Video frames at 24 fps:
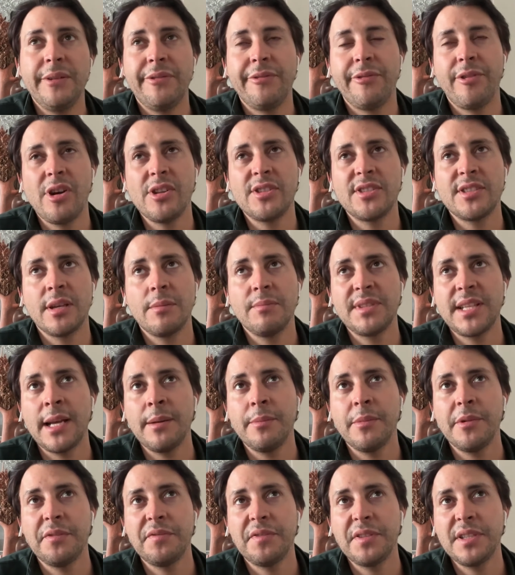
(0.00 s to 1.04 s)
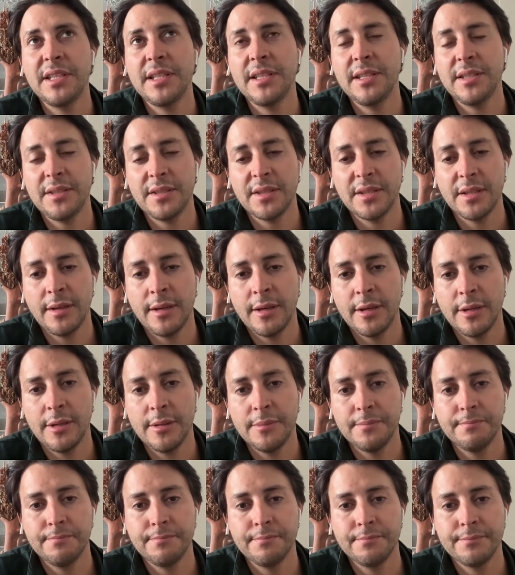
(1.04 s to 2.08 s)
thought some time of it,
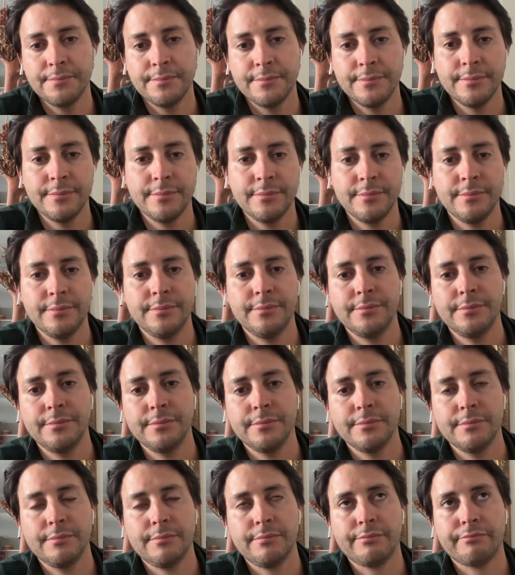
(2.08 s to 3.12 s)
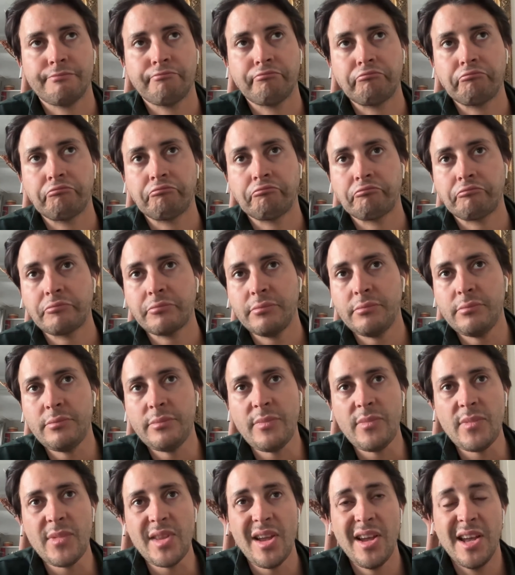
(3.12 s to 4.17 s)
and
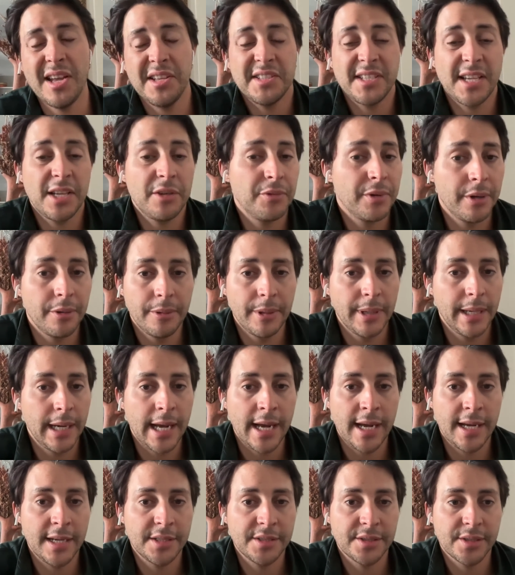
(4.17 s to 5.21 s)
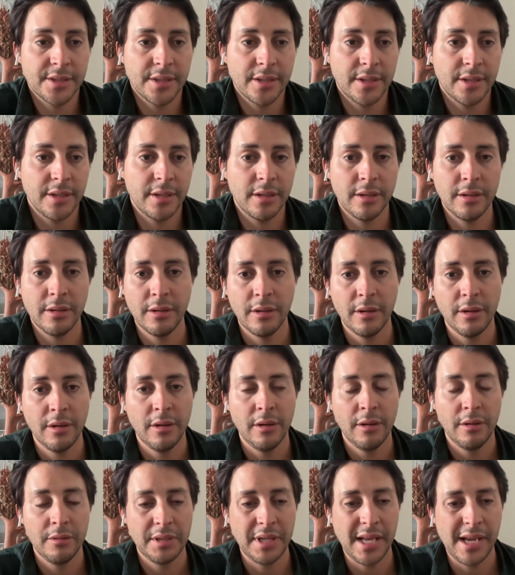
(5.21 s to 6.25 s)
then we realized,
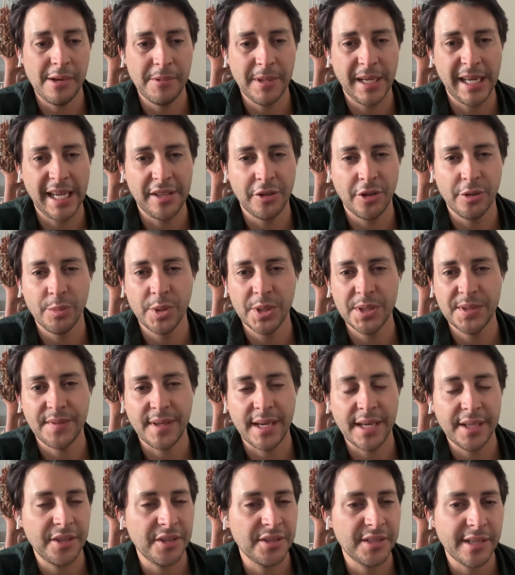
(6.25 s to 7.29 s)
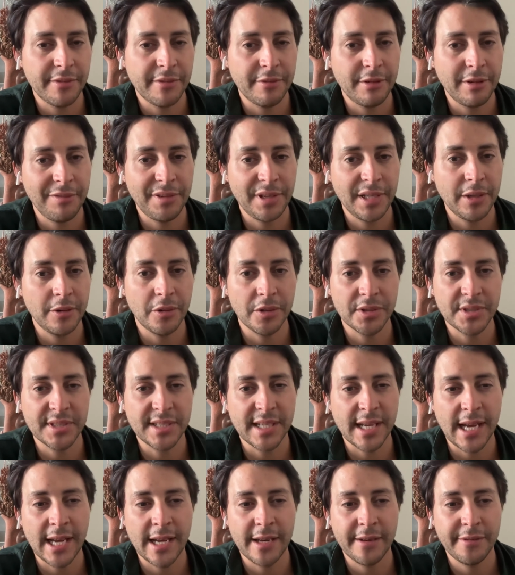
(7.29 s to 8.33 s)
we can almost finance everything
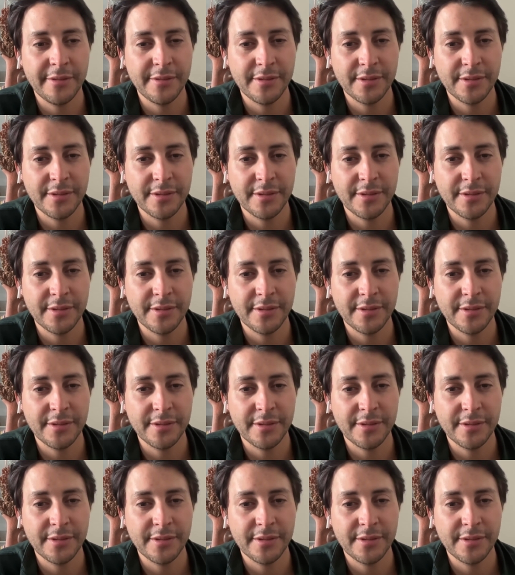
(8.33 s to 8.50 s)
ourselves.